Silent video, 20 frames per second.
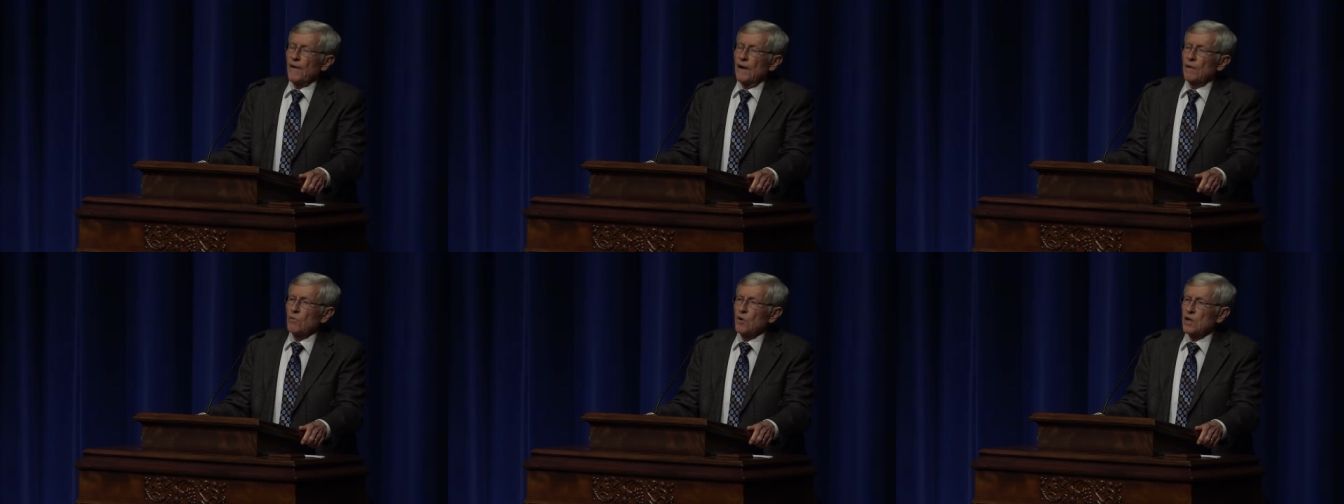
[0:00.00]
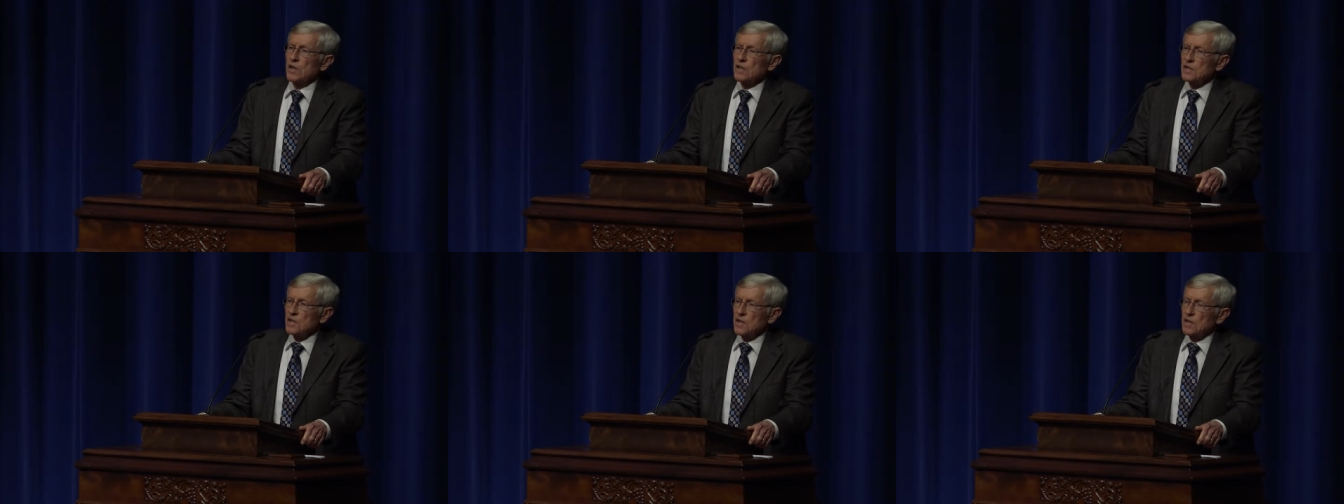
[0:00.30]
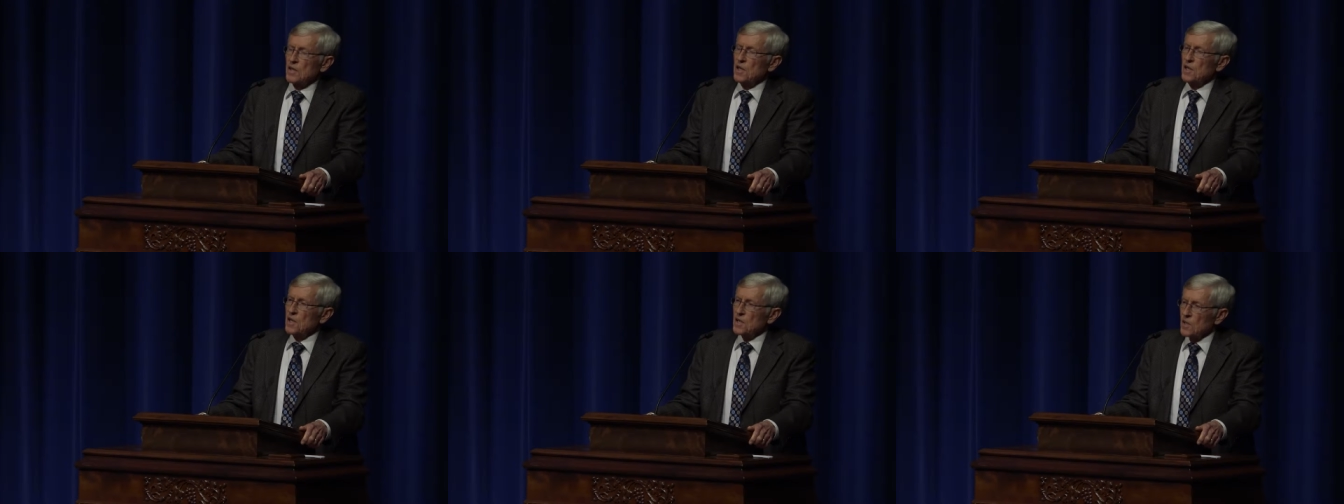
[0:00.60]
I wanted
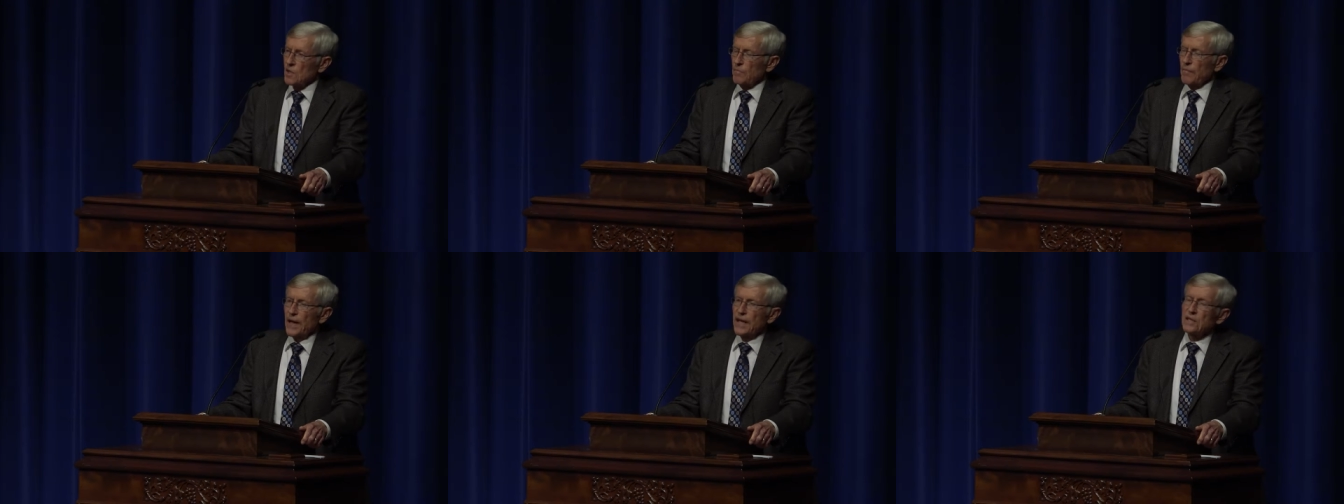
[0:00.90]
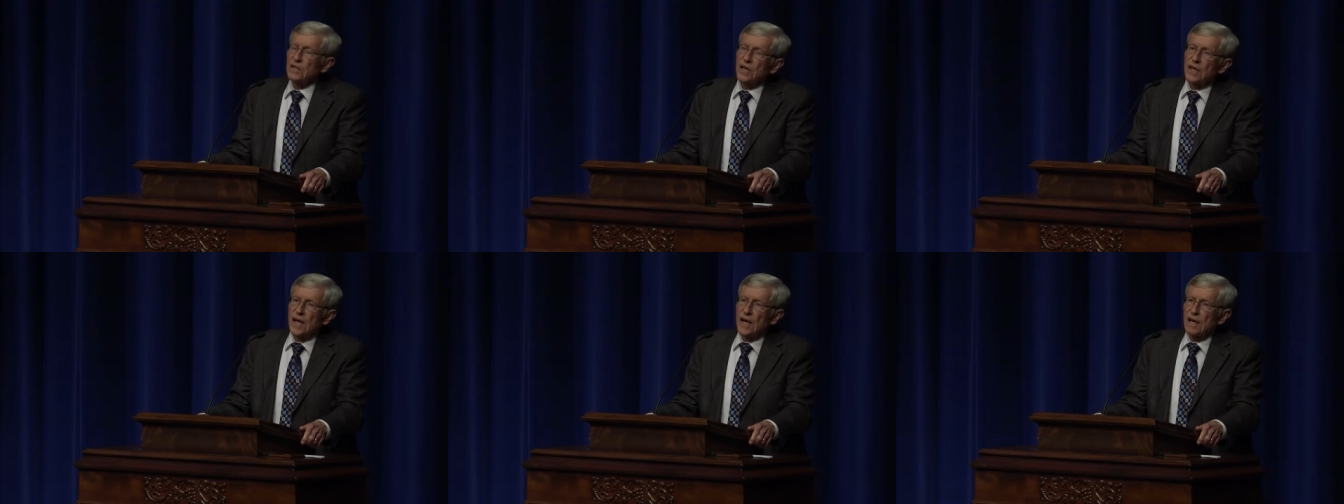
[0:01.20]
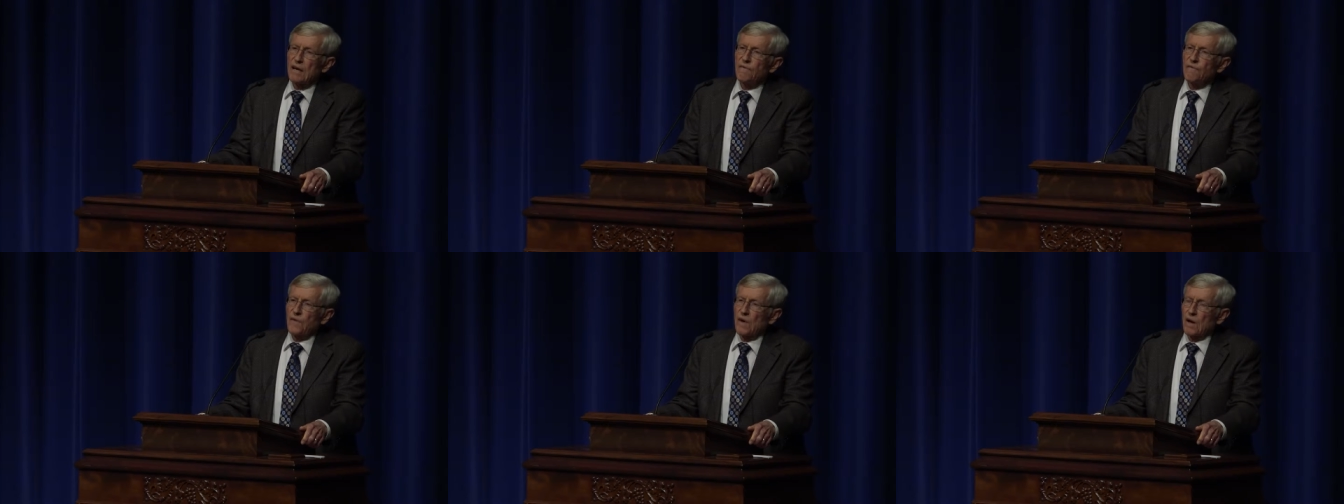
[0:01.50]
to, to make the
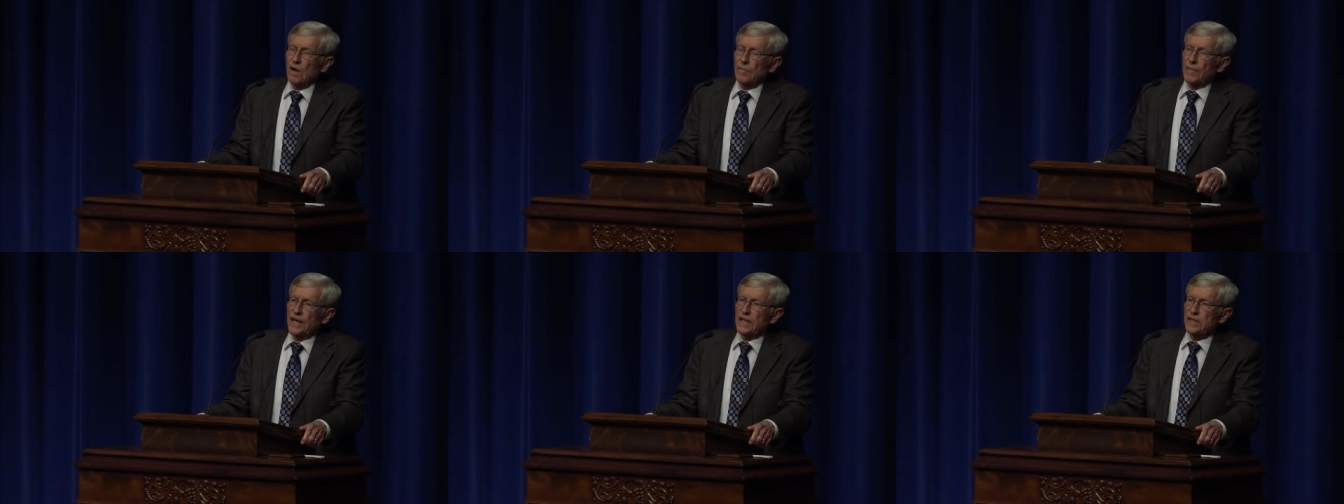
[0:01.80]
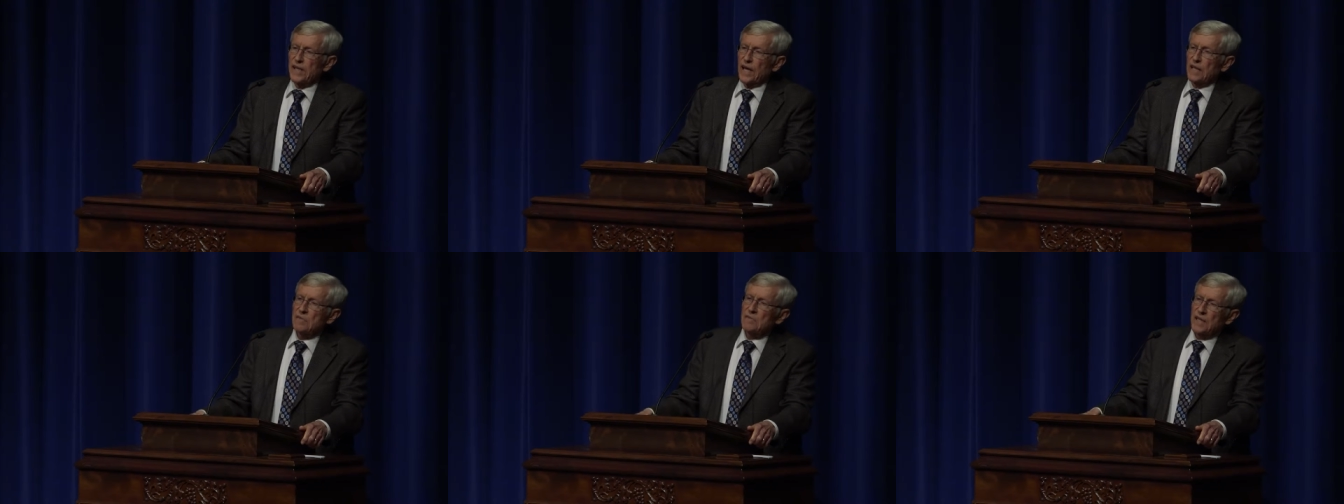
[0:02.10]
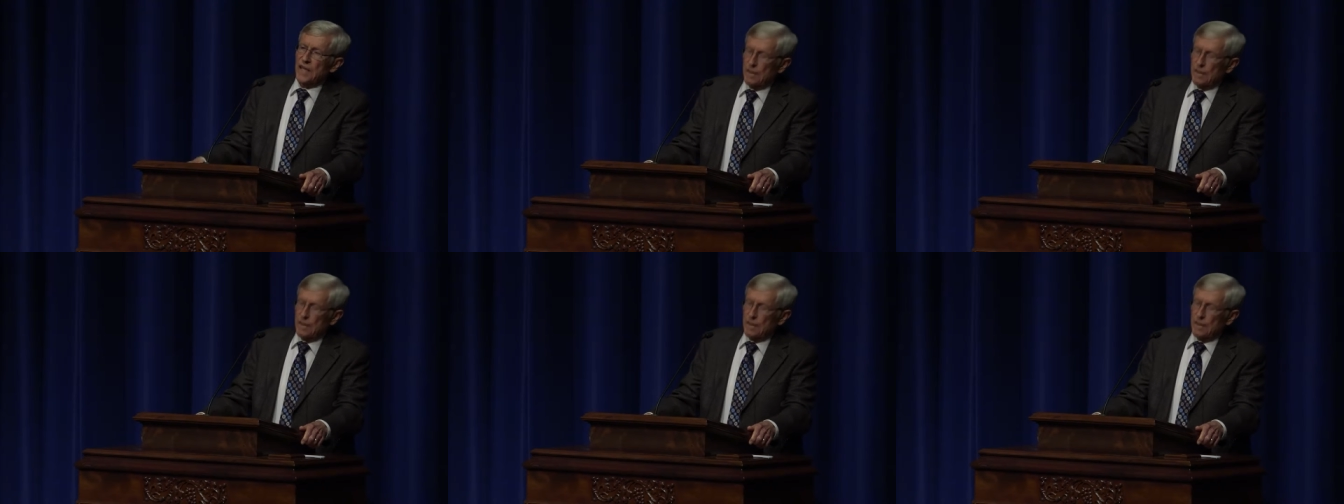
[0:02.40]
kind of farming that,